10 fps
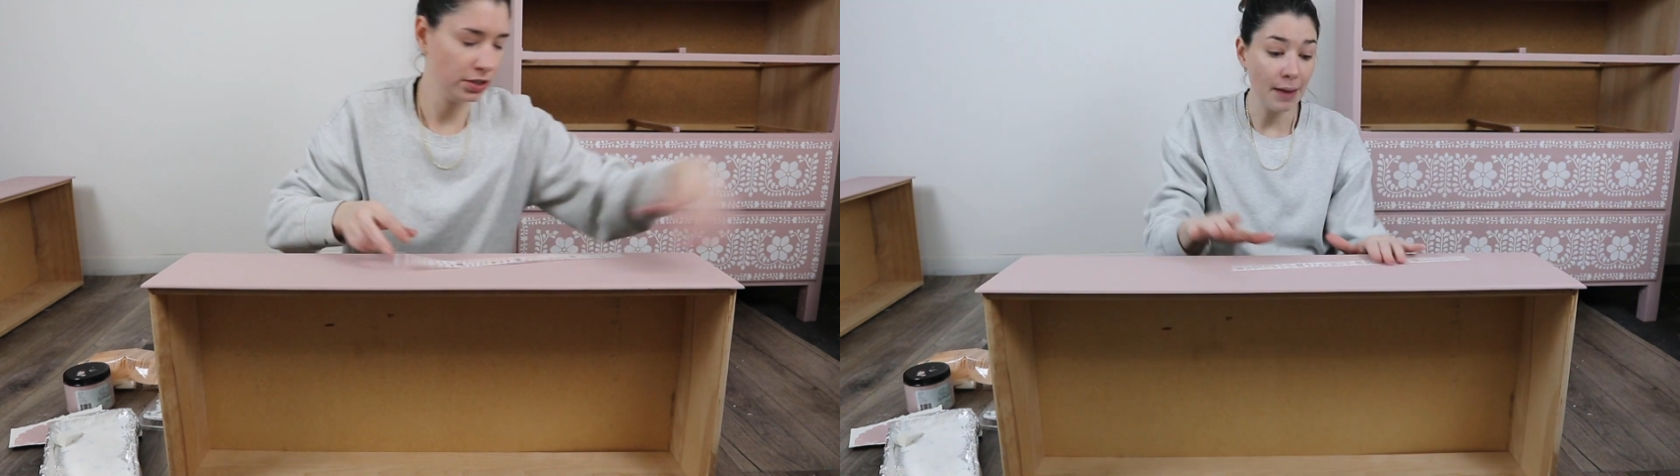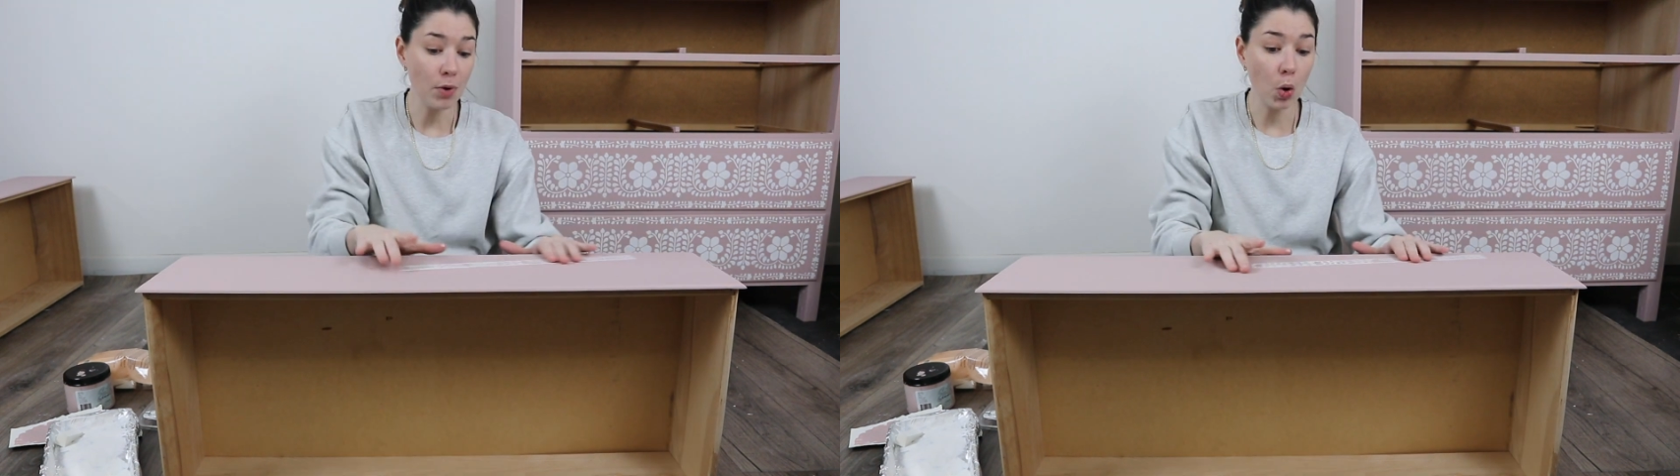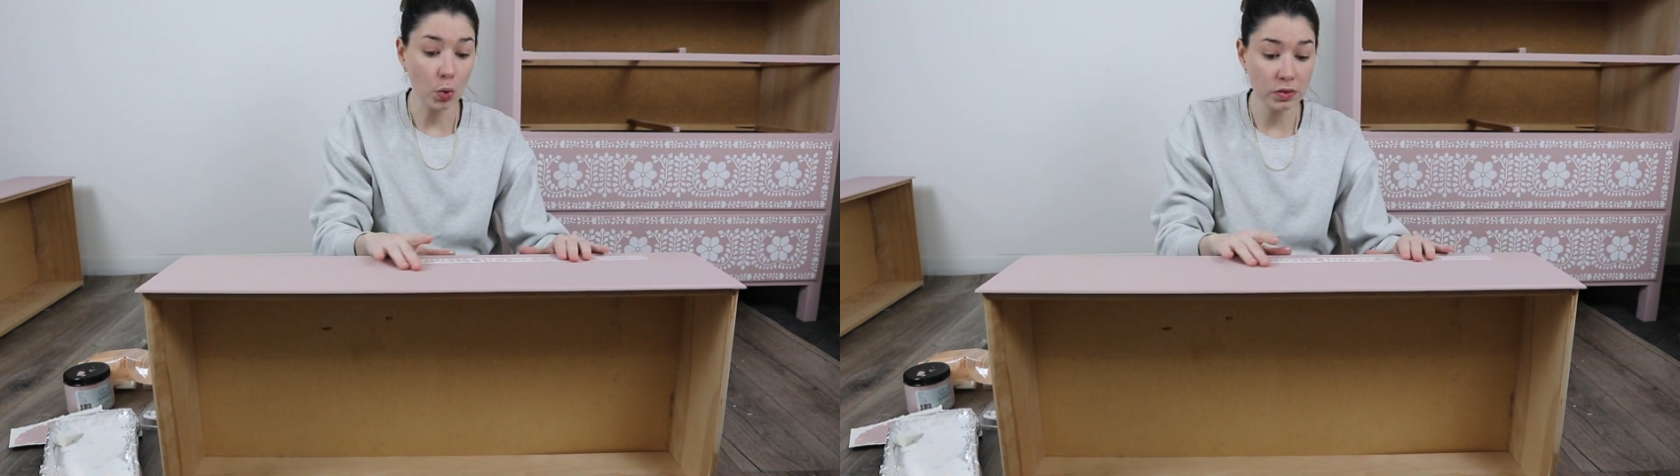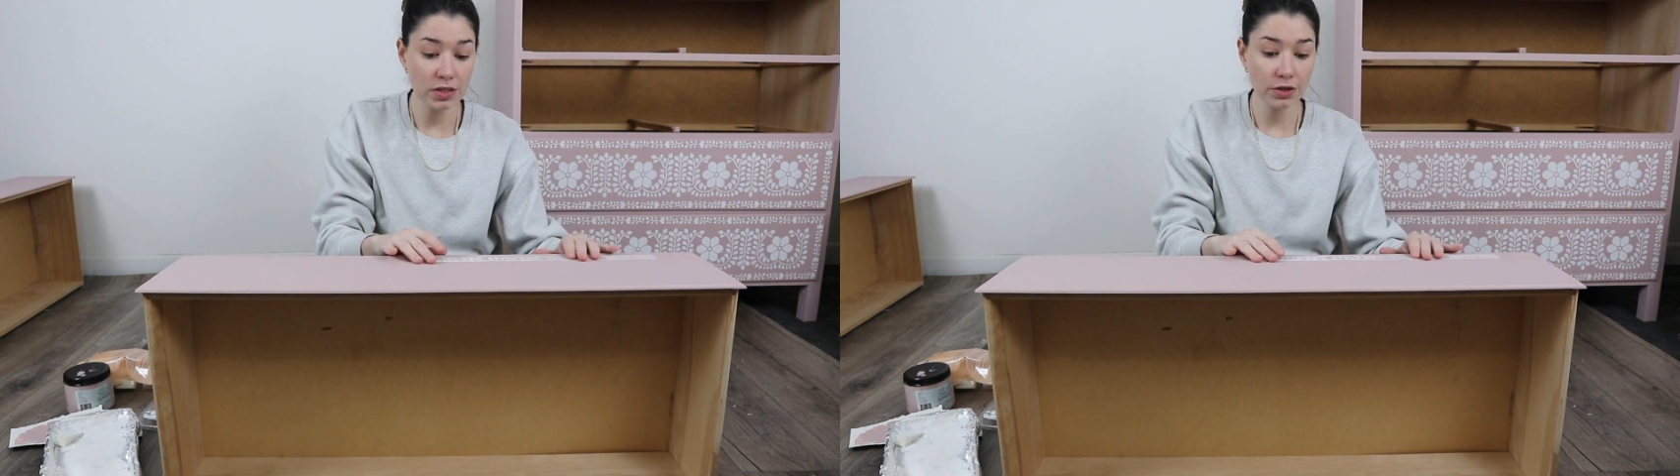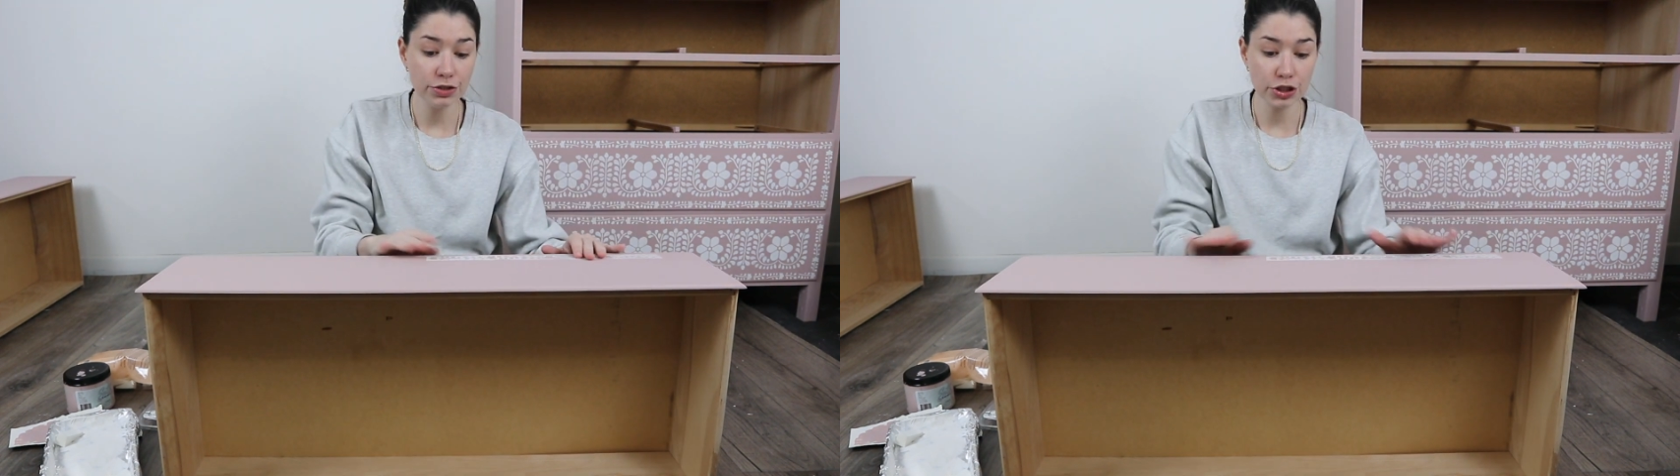I'm
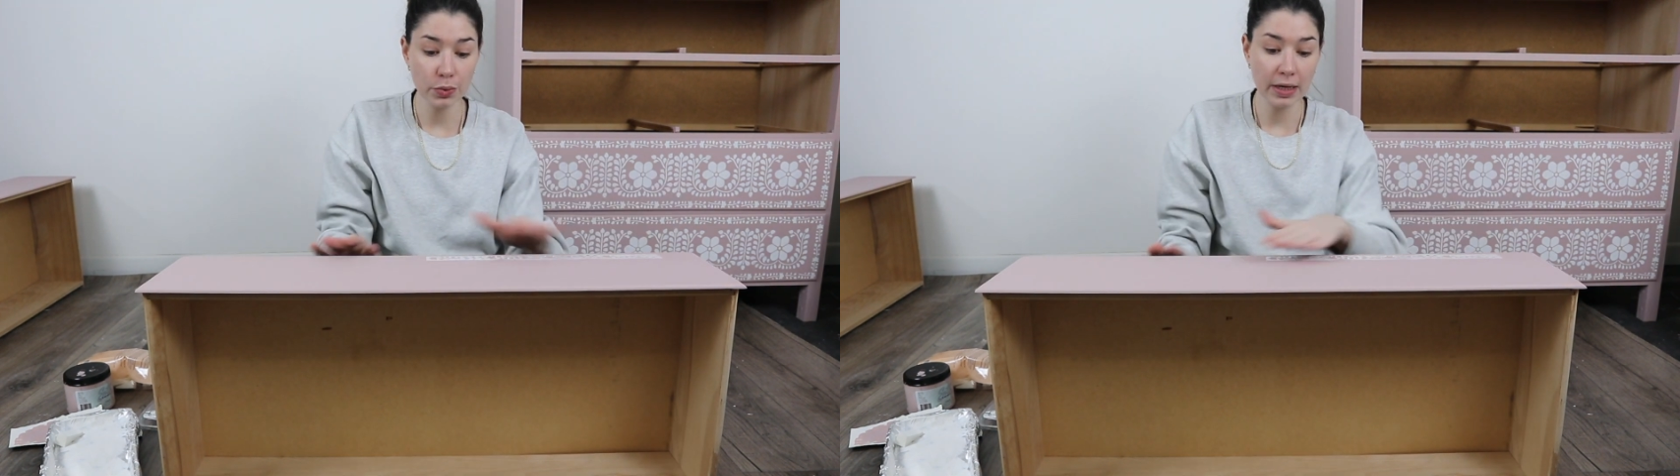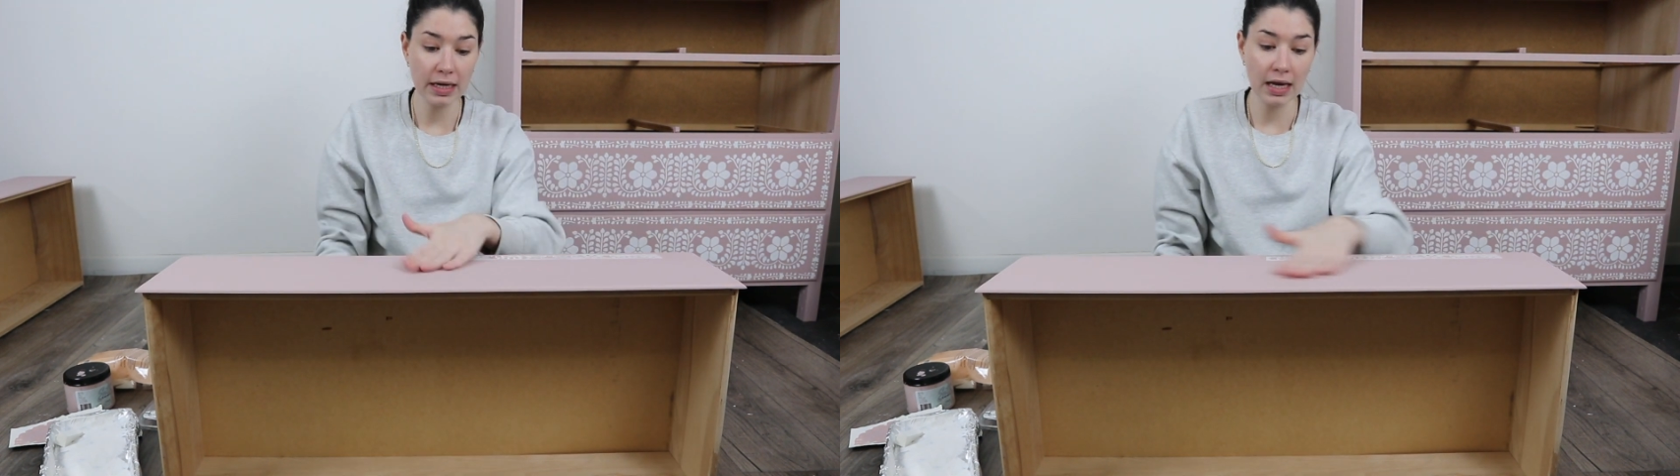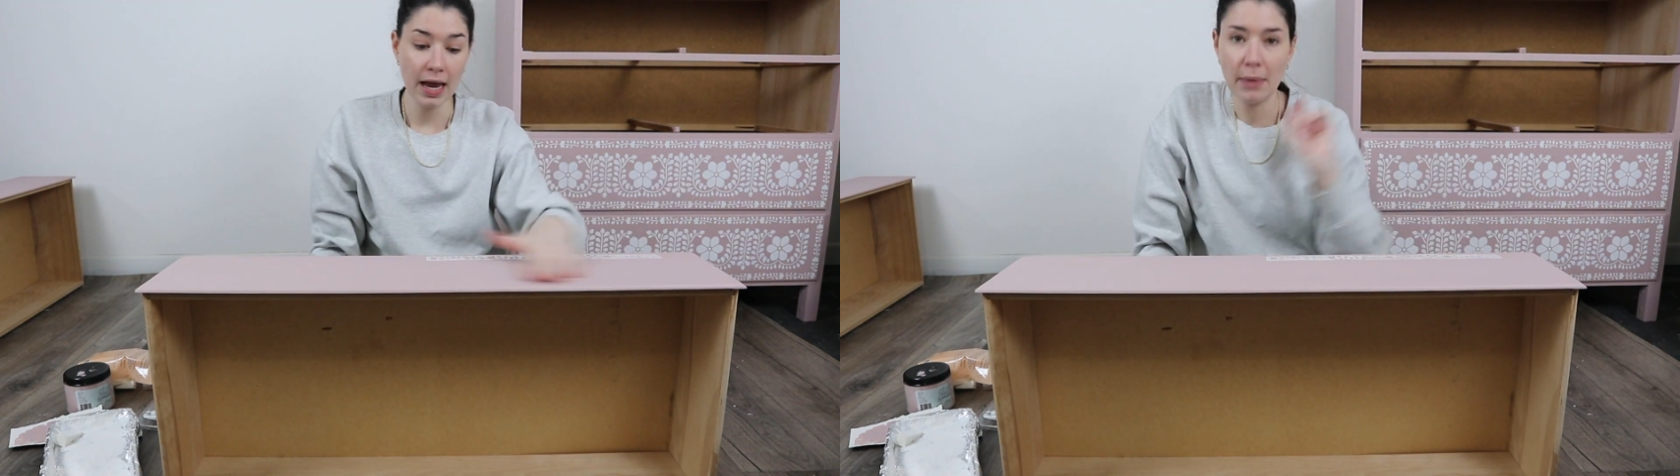also doing